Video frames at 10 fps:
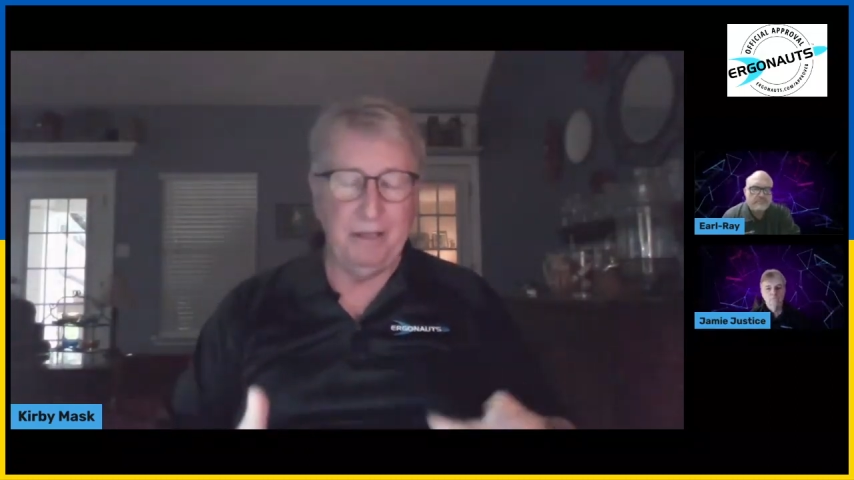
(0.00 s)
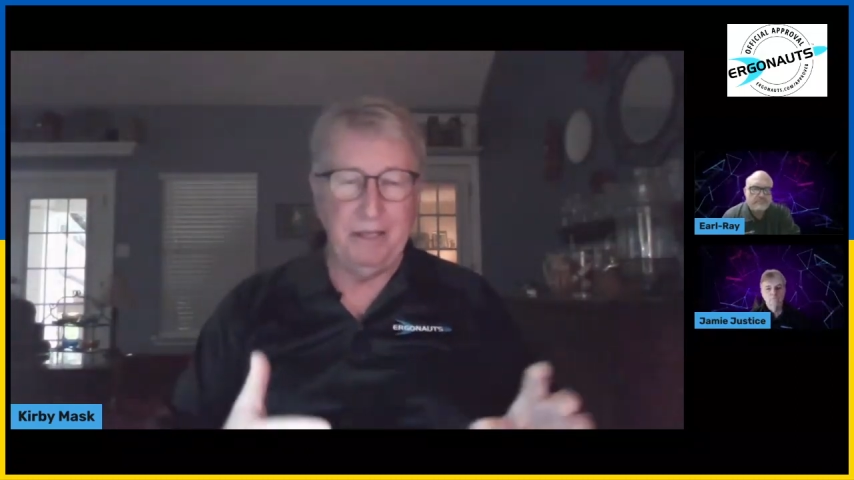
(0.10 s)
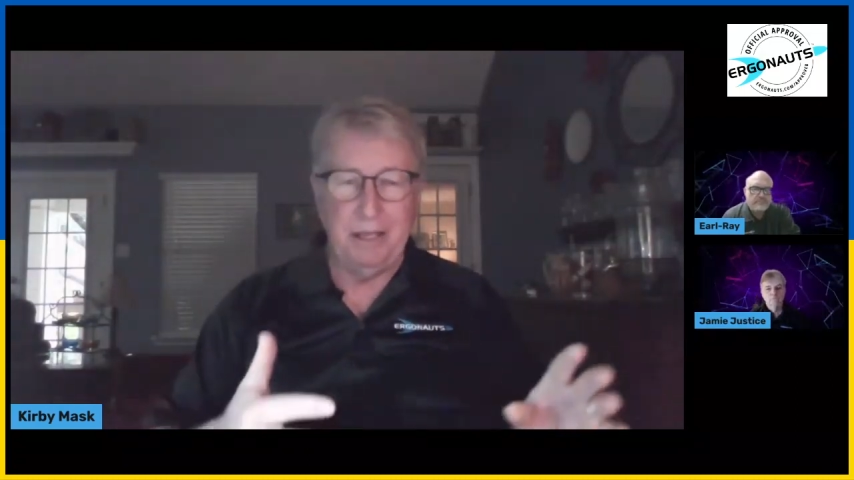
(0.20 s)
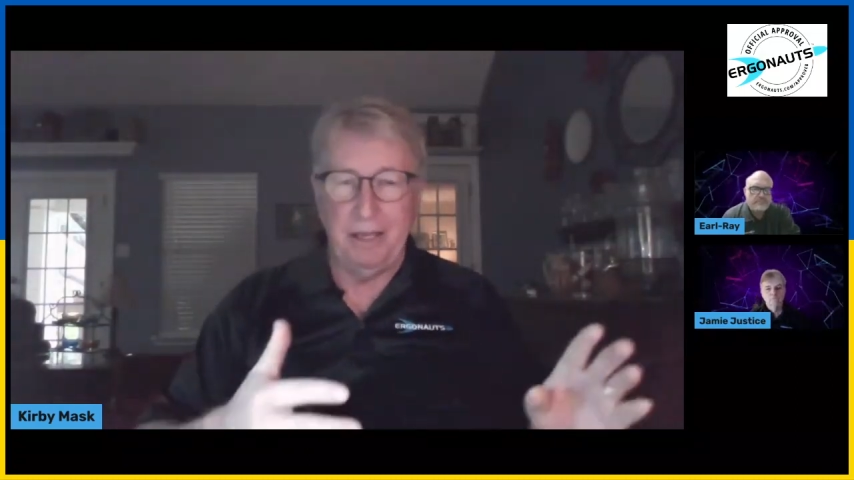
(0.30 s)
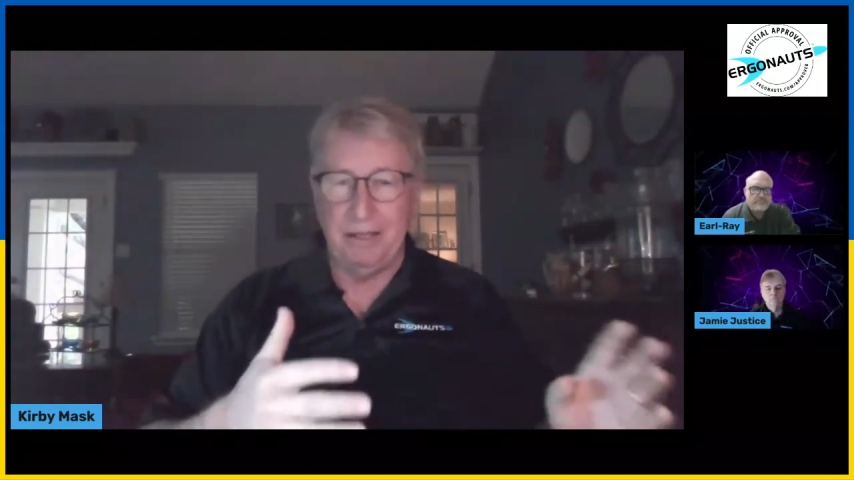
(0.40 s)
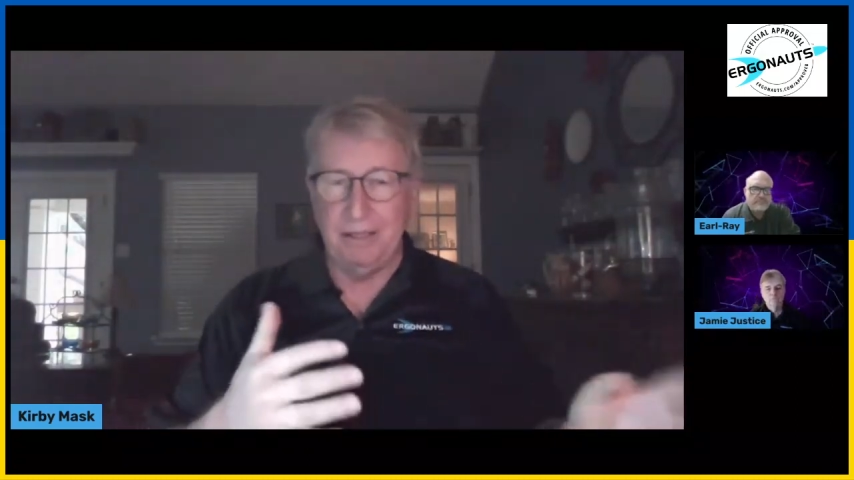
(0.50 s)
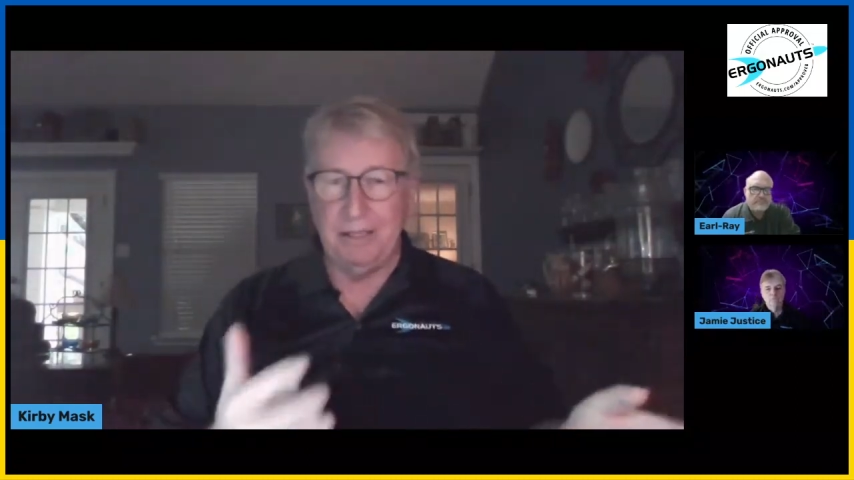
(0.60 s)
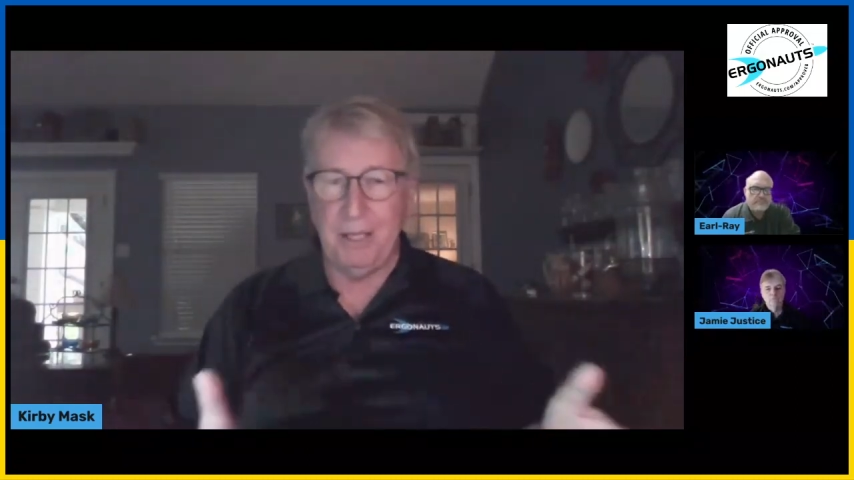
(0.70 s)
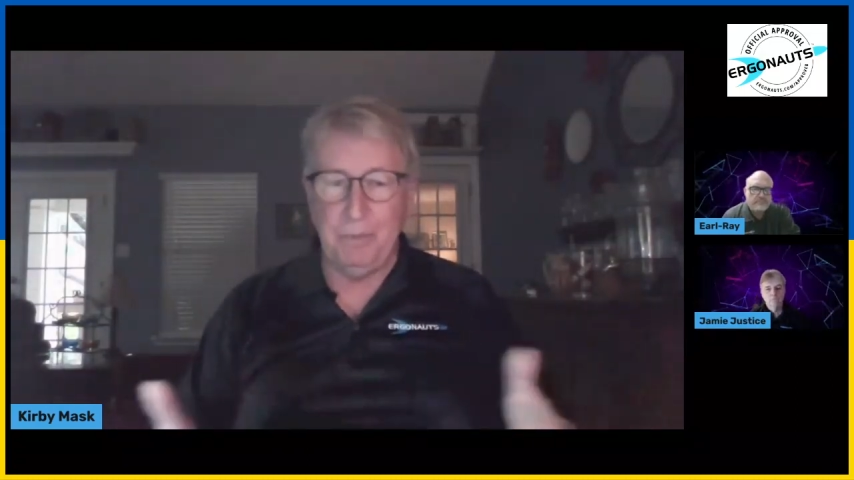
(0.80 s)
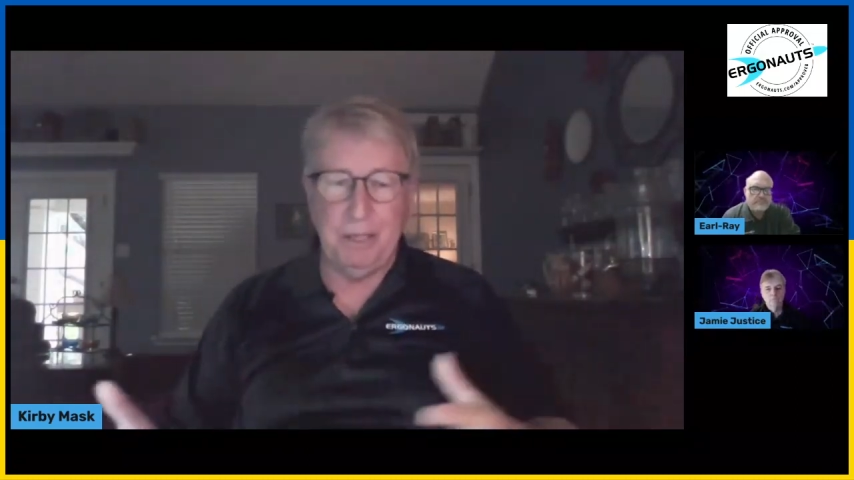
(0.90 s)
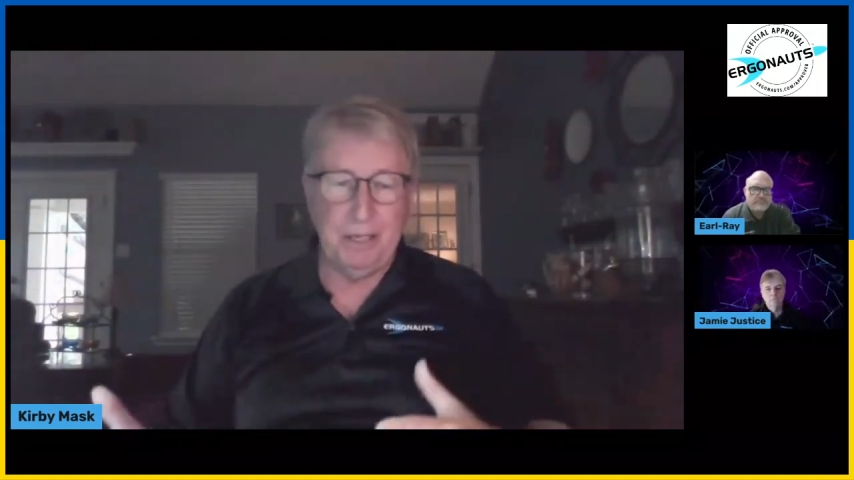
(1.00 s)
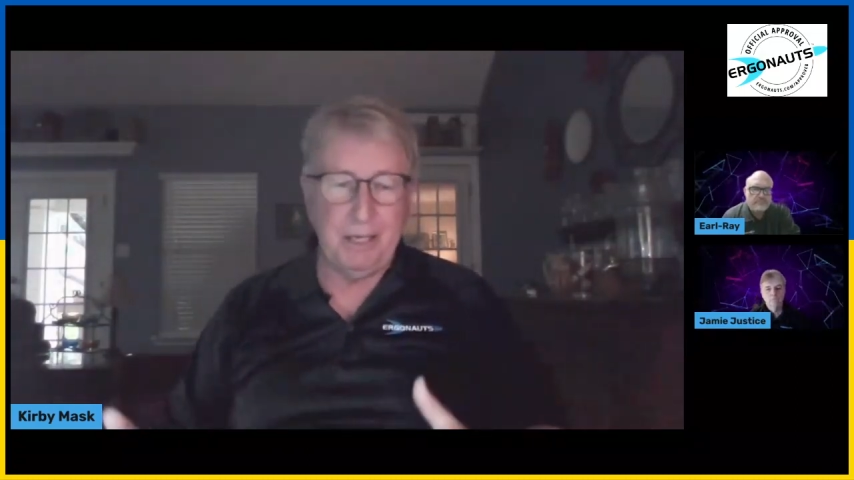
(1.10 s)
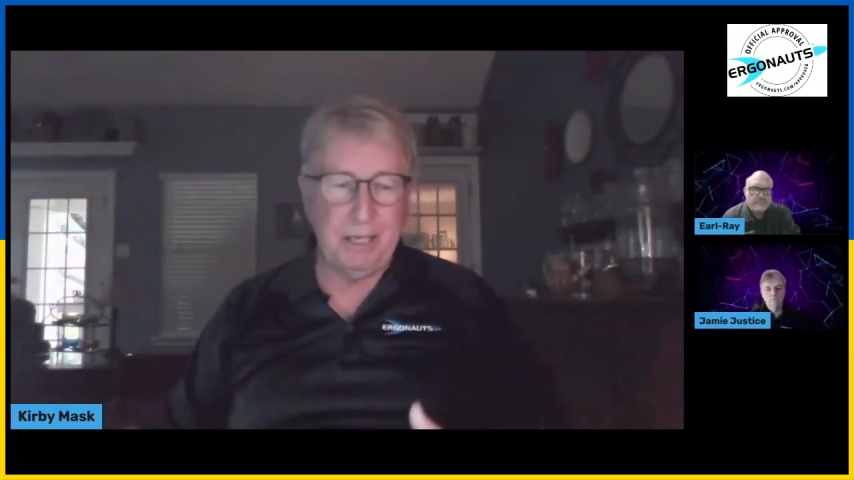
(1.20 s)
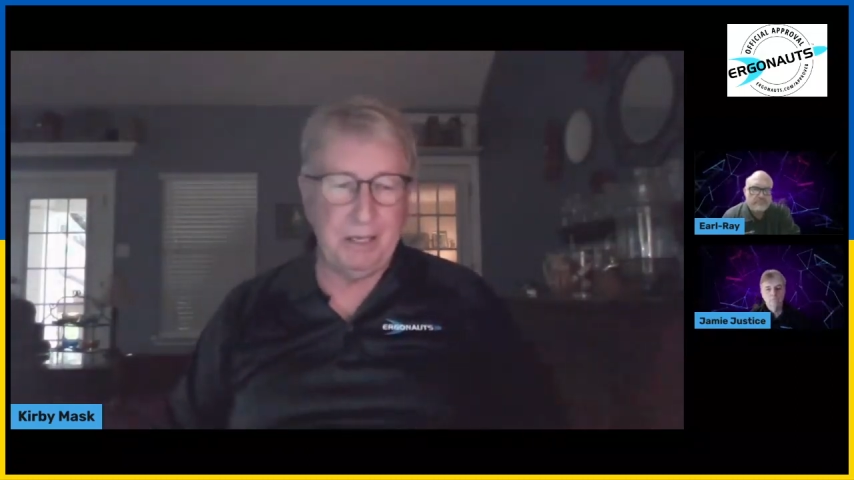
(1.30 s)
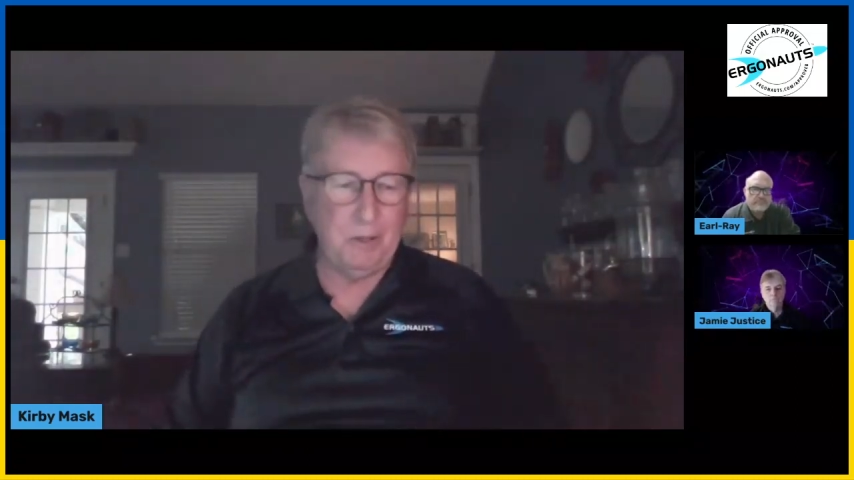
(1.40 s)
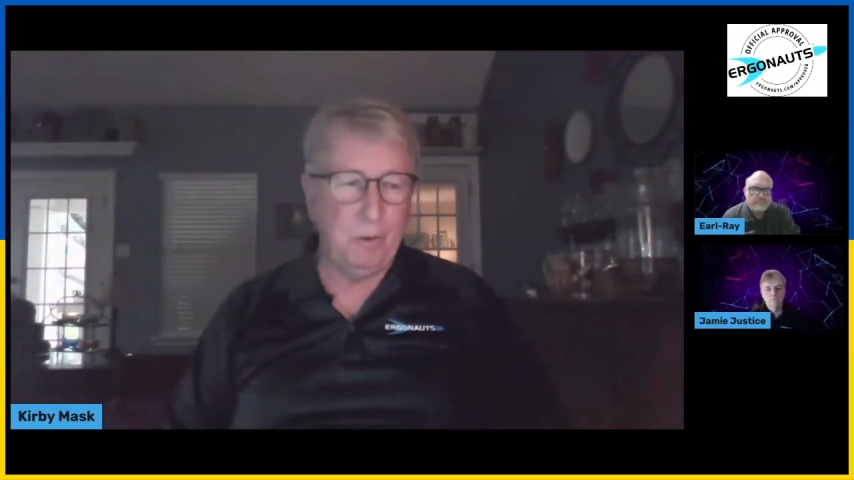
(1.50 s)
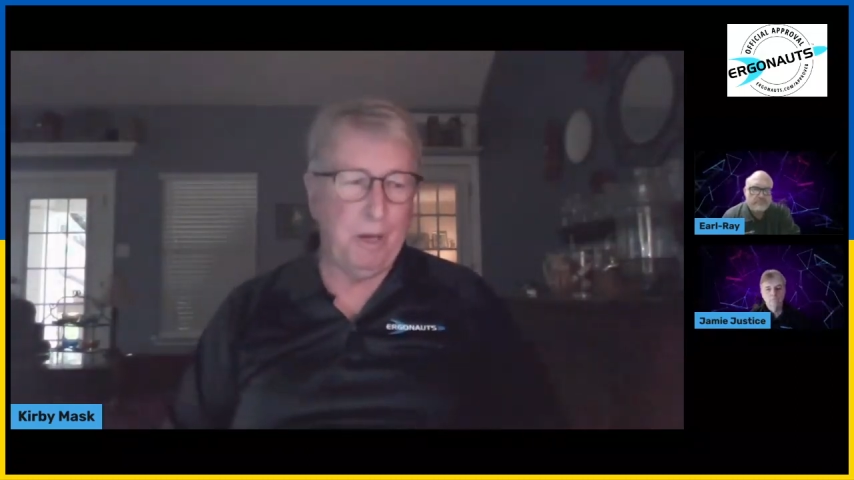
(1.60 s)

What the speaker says: and the CPE,